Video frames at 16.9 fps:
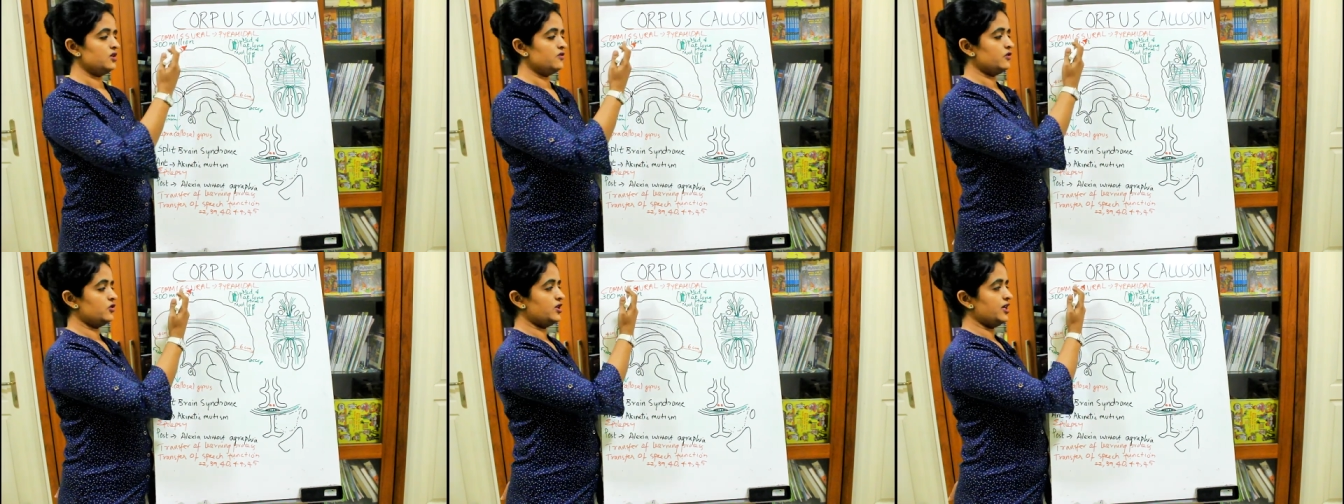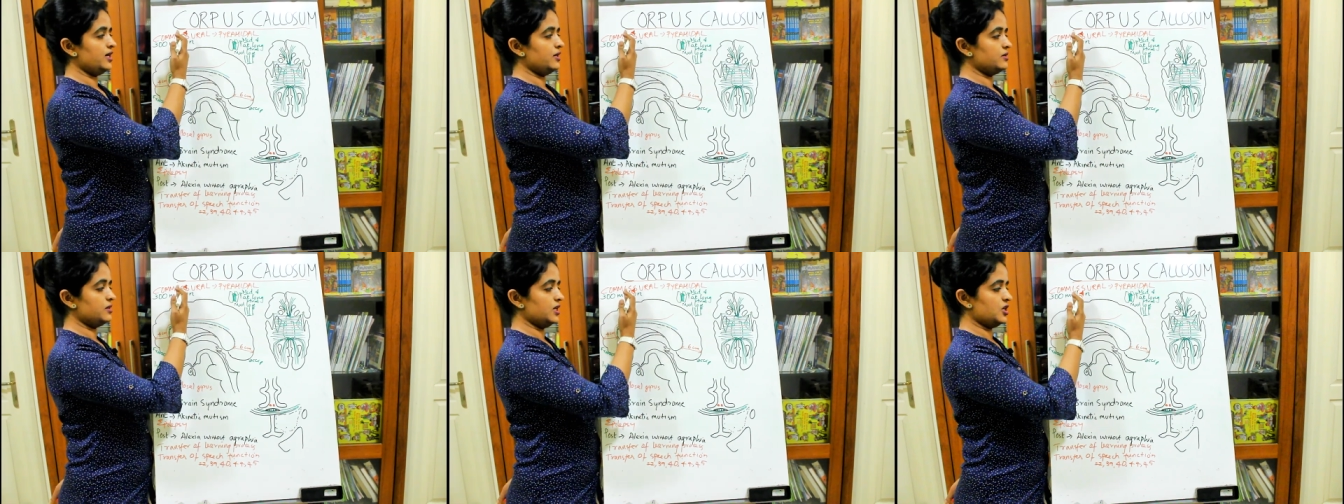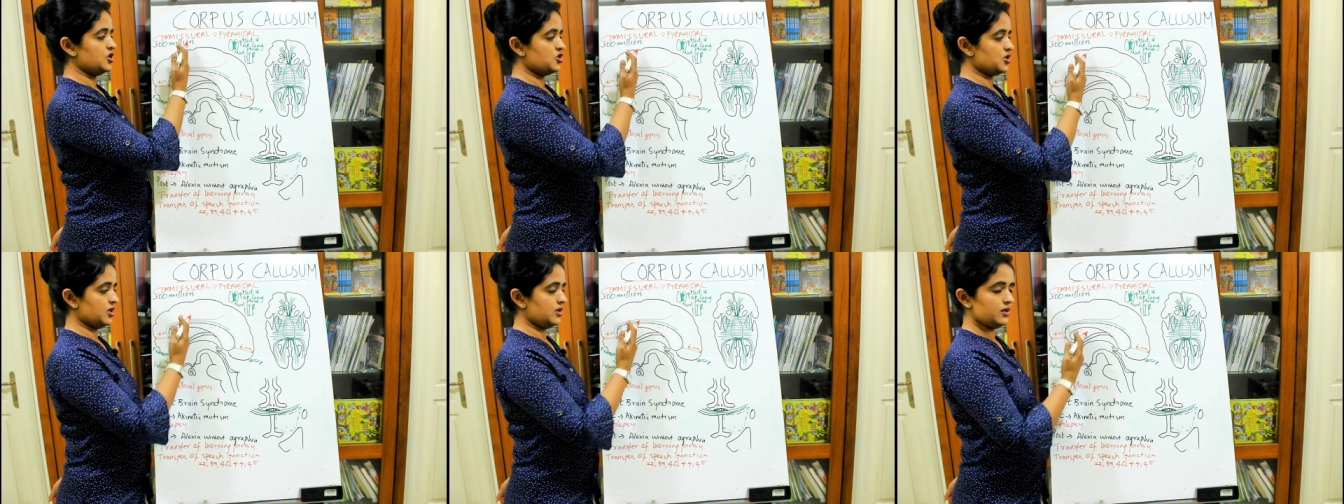if you take a
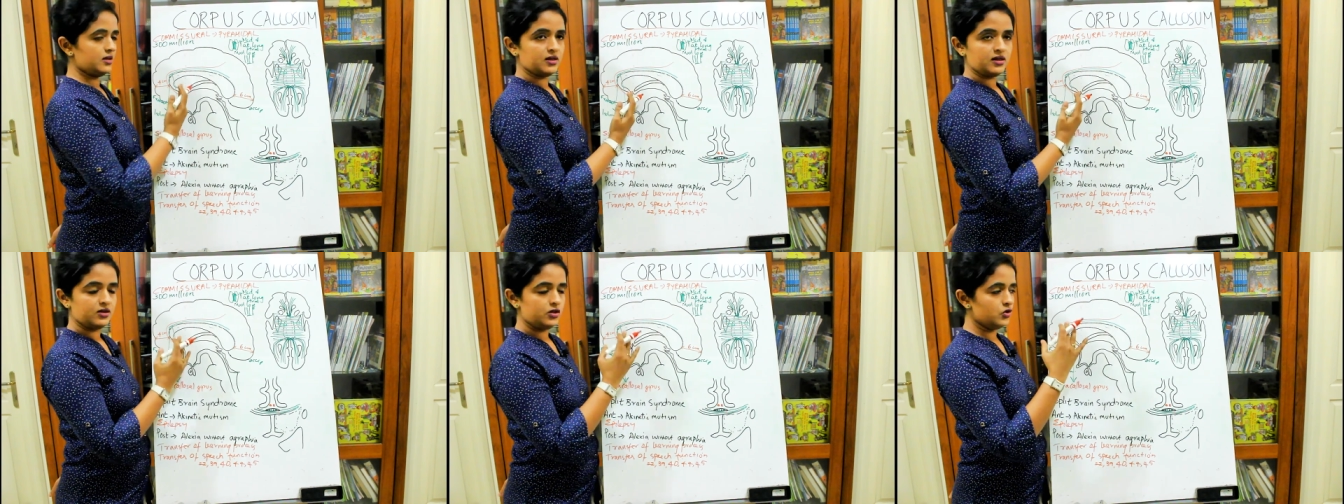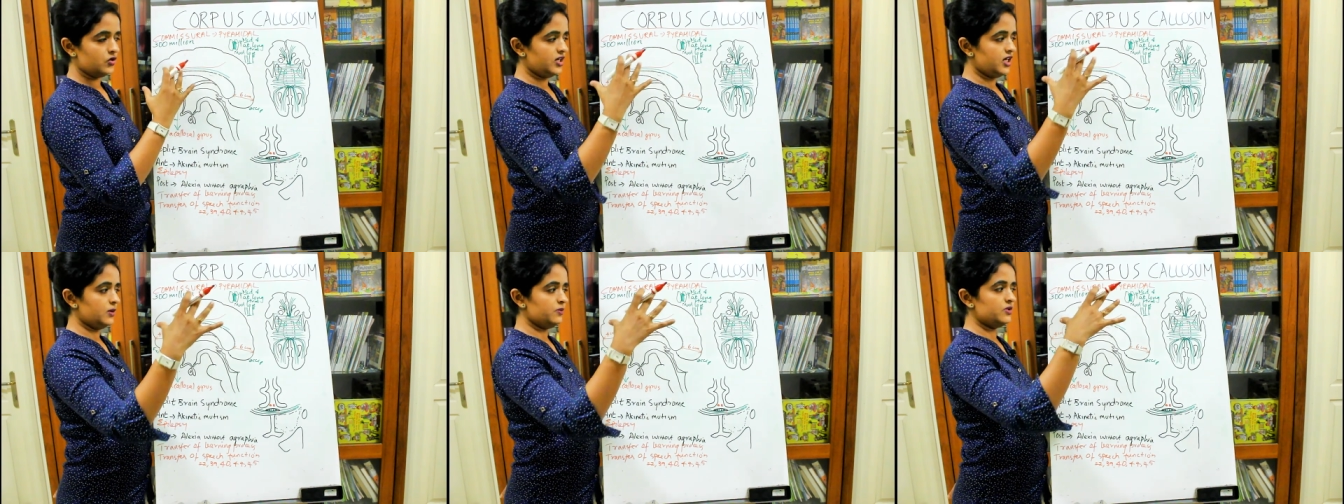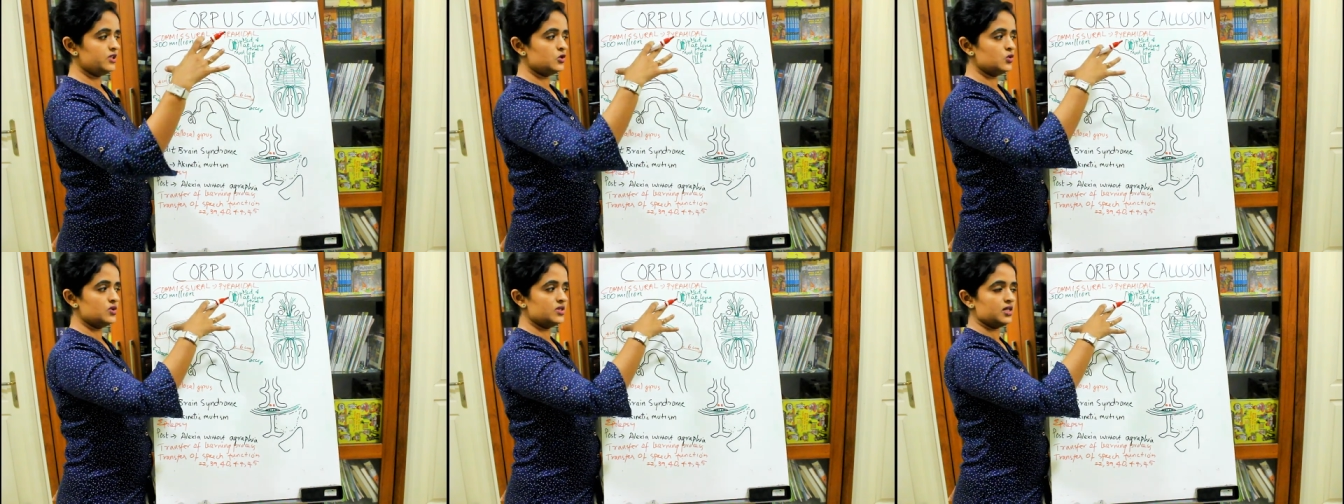section, you keep
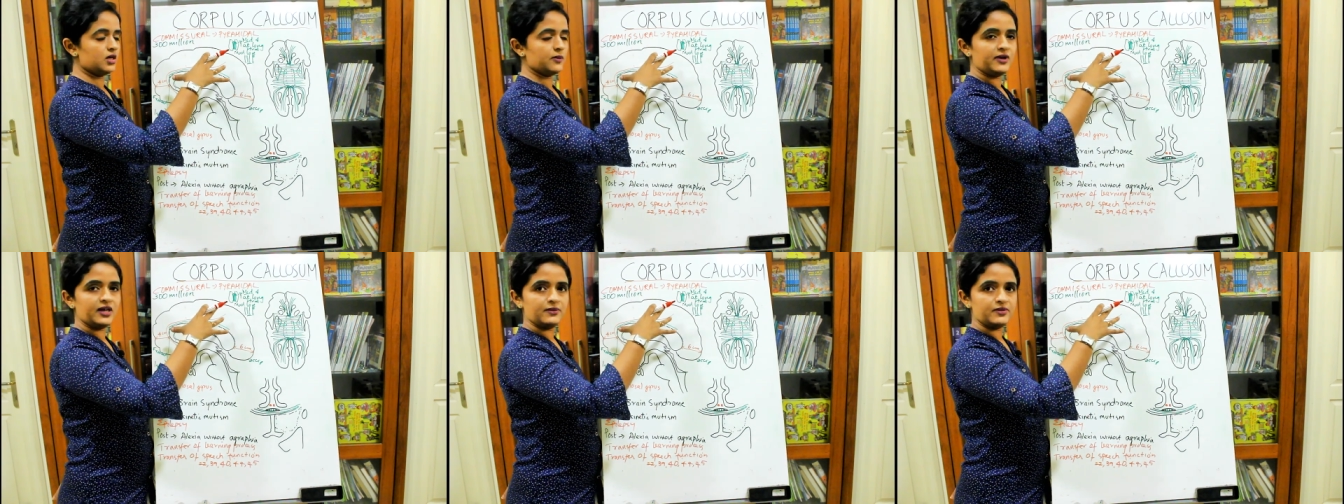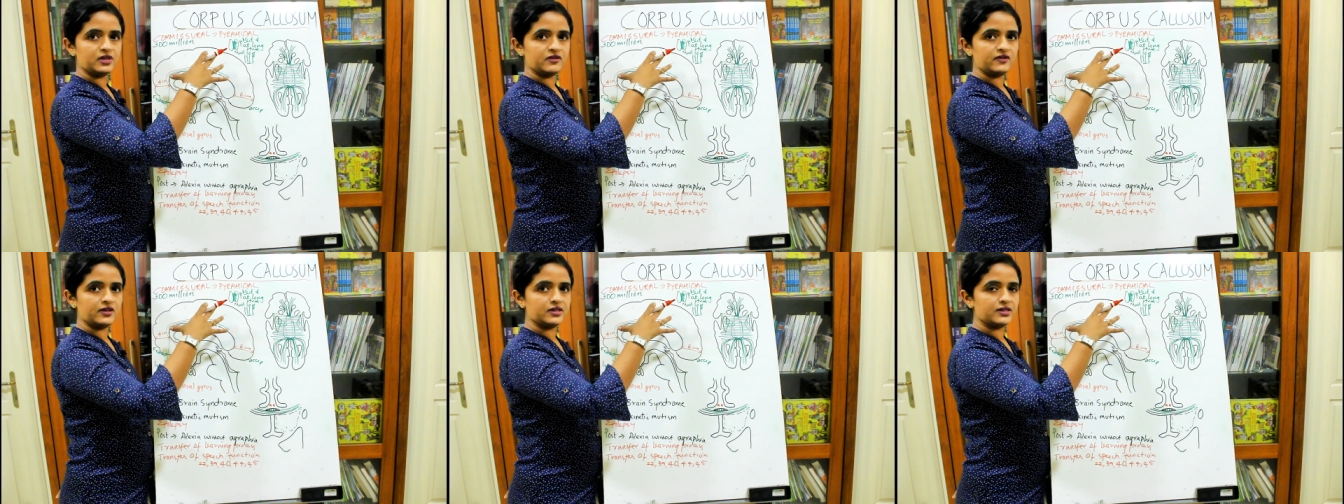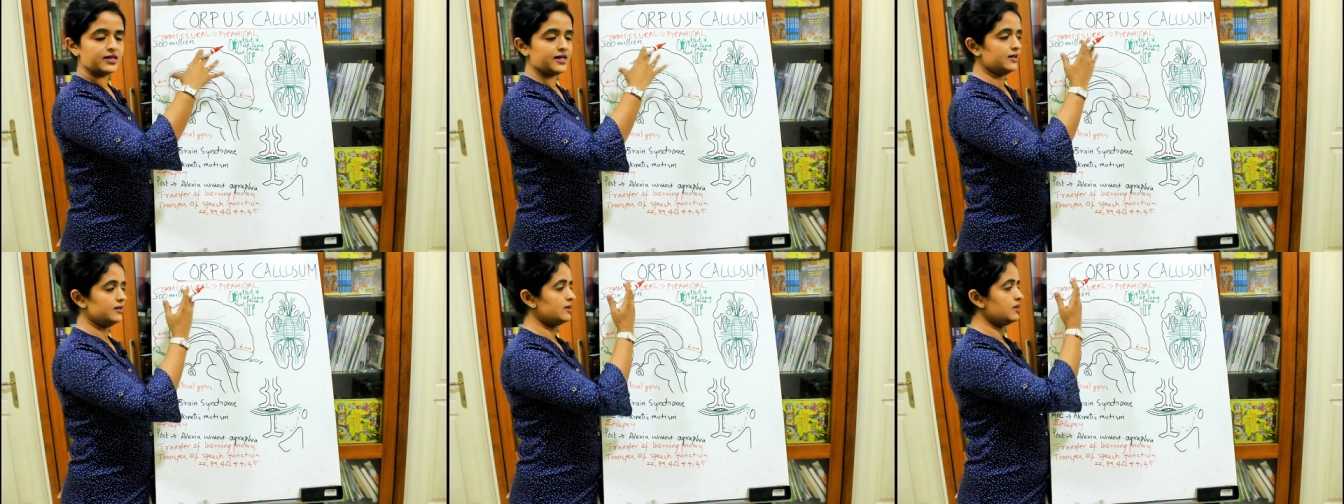the two cerebral
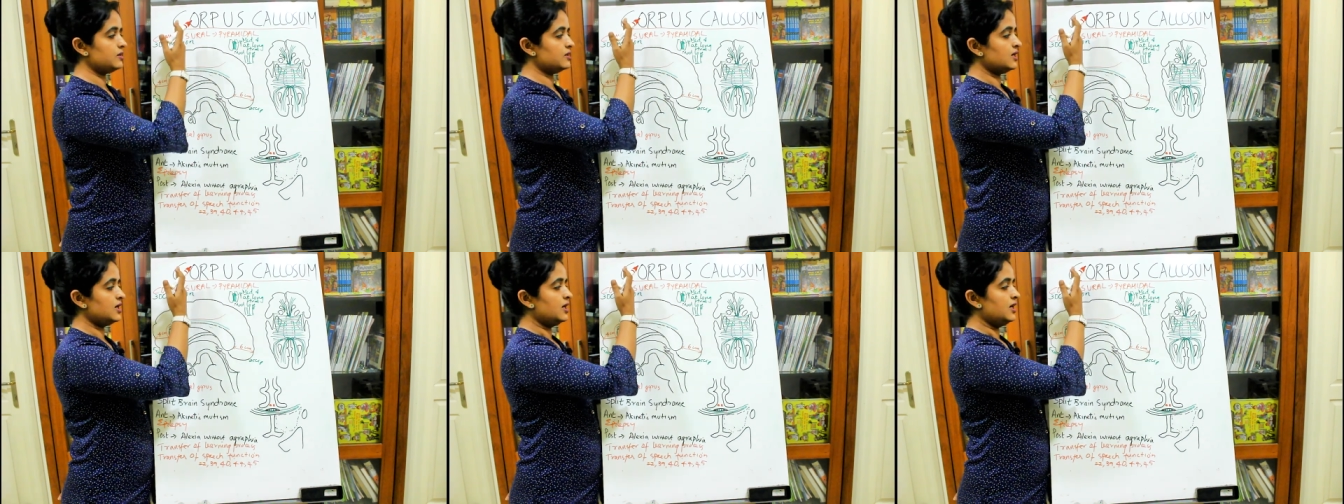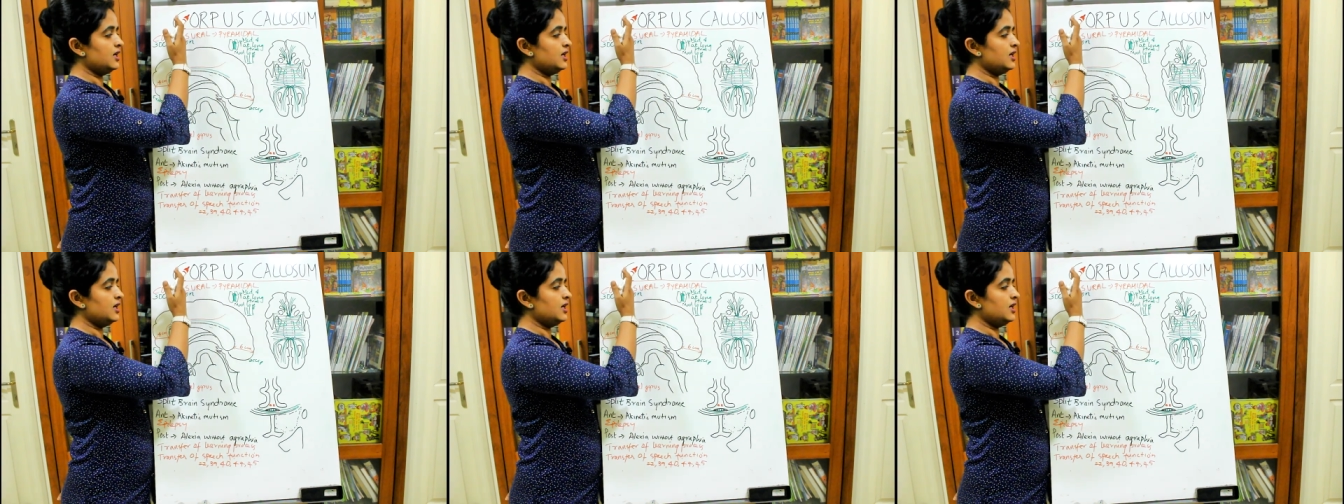hemispheres like this.